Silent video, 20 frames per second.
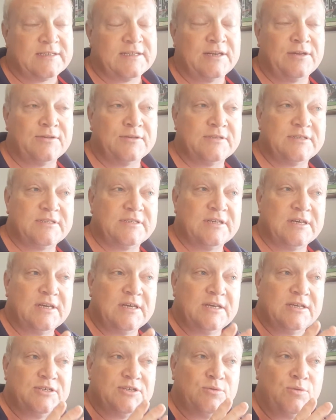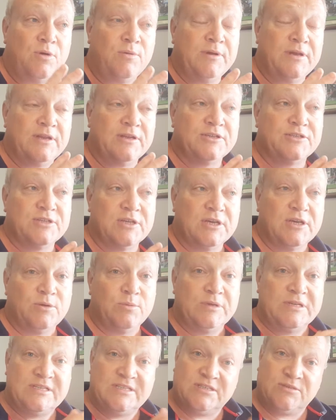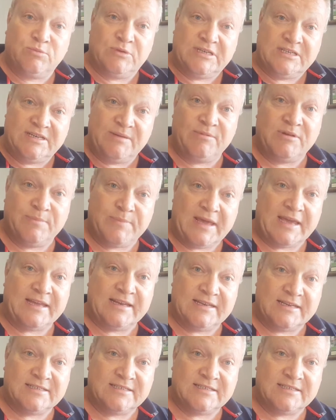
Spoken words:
And so what we did is we stepped her back in